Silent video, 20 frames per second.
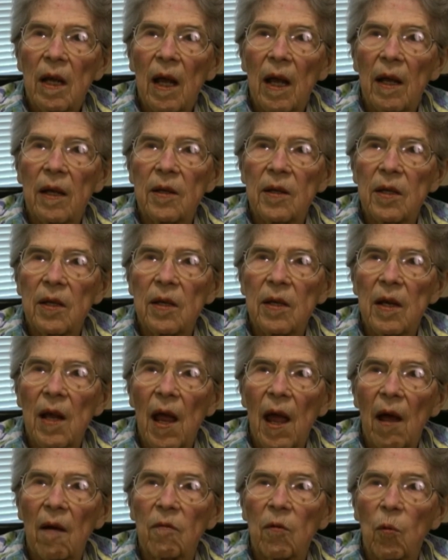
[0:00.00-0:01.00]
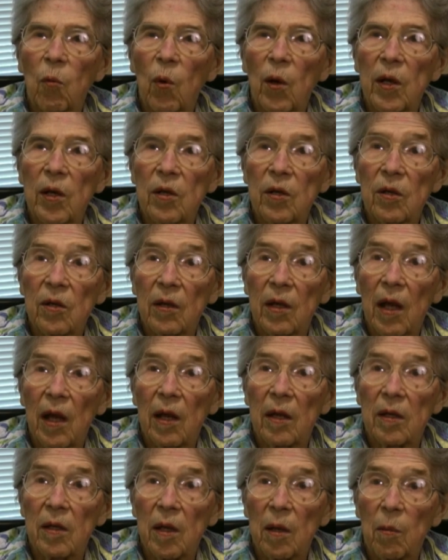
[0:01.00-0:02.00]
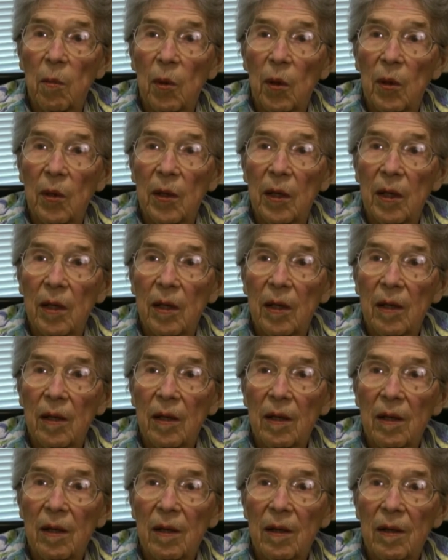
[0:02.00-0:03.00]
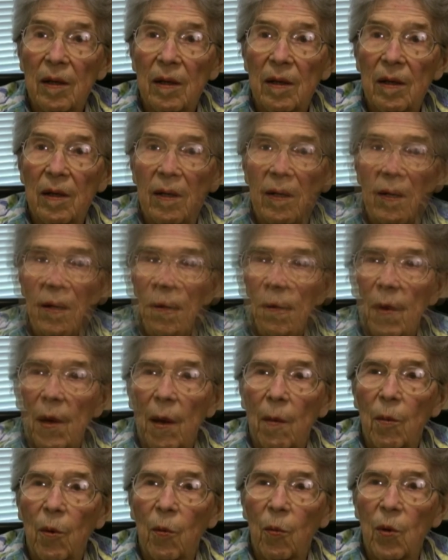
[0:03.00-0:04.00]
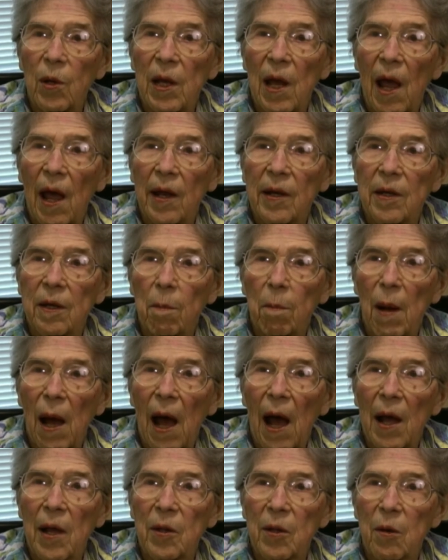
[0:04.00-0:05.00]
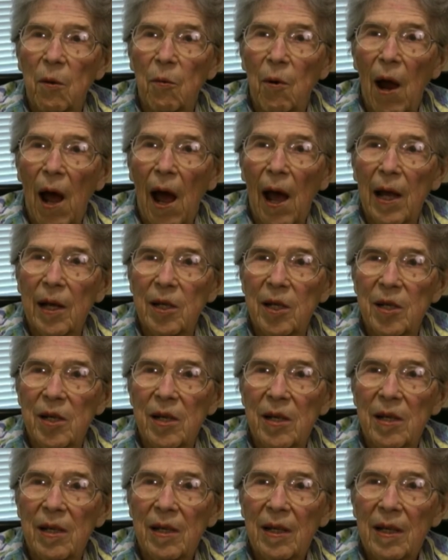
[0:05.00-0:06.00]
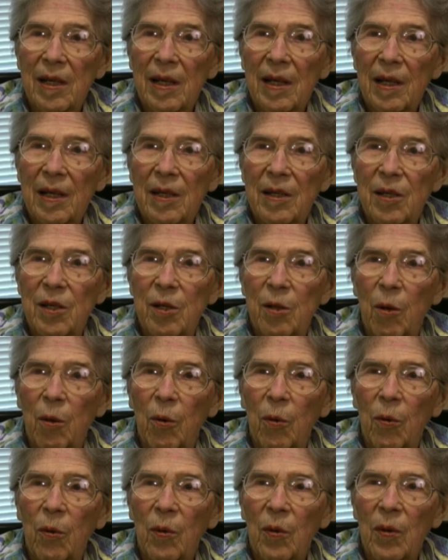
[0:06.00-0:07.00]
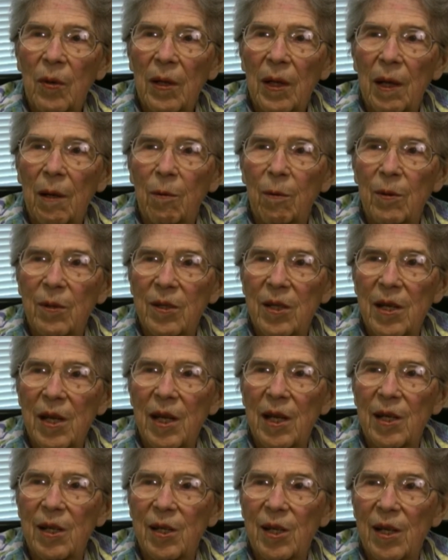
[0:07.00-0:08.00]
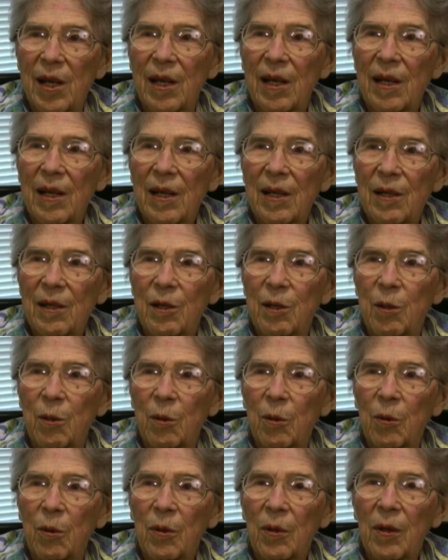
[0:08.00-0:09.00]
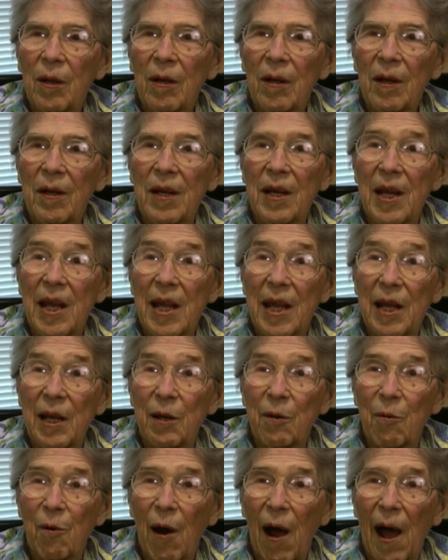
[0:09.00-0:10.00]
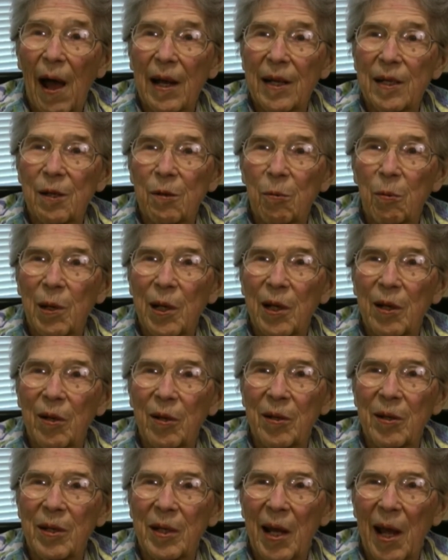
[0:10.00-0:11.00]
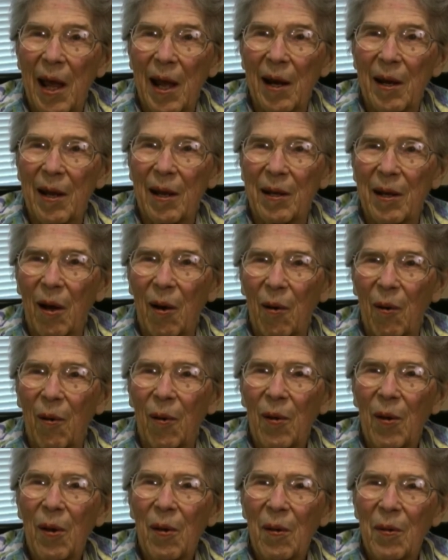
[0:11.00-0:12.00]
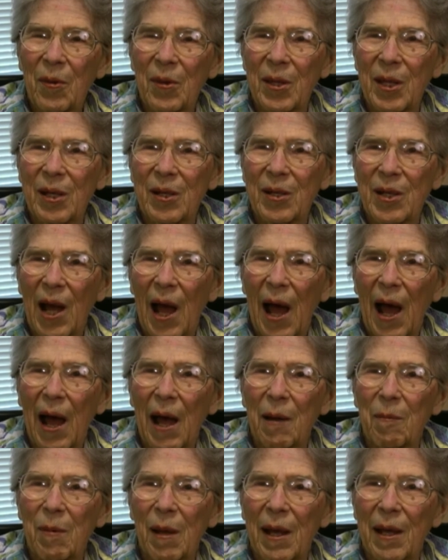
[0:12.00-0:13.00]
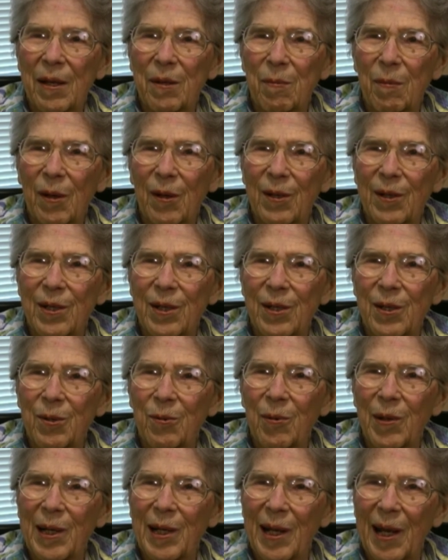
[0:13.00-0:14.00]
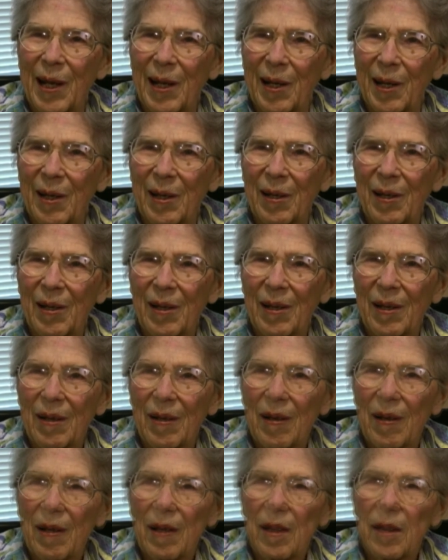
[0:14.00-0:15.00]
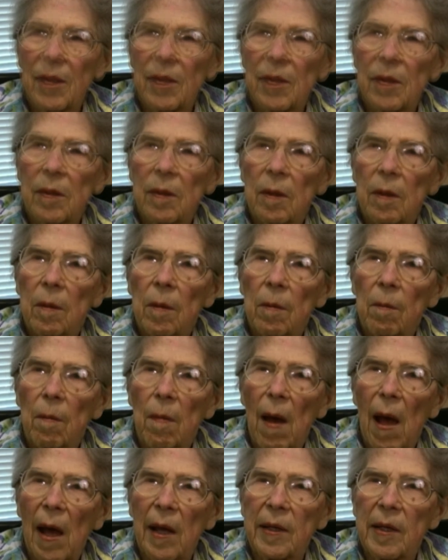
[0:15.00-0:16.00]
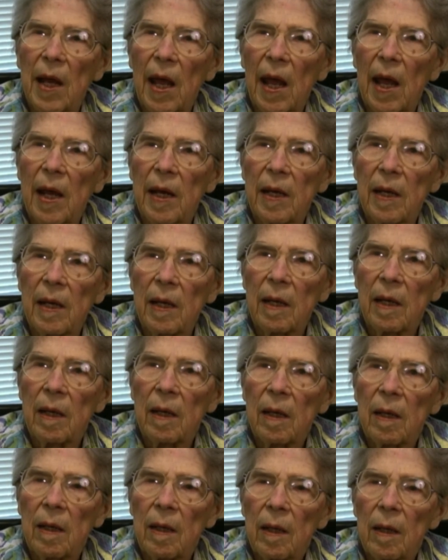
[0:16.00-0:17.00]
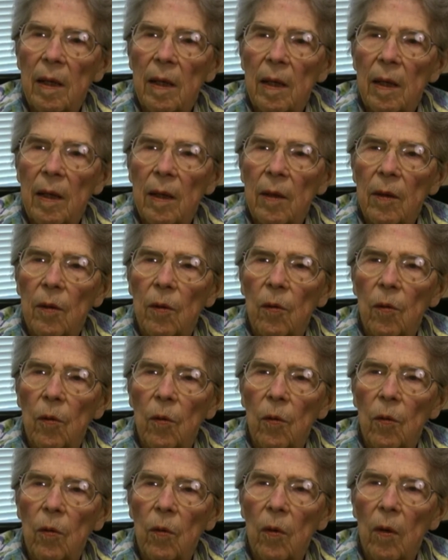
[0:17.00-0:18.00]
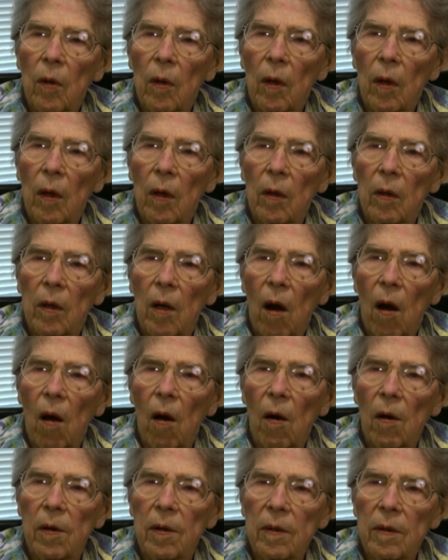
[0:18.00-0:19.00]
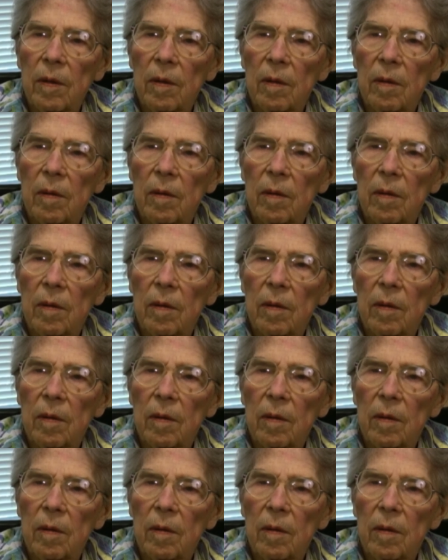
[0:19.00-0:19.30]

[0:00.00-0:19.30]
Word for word: and didn't have a way to get the money. Well, we had to buy the rice, so it was easy to need rice. We couldn't get it all the time as much as we needed. My daddy grew a garden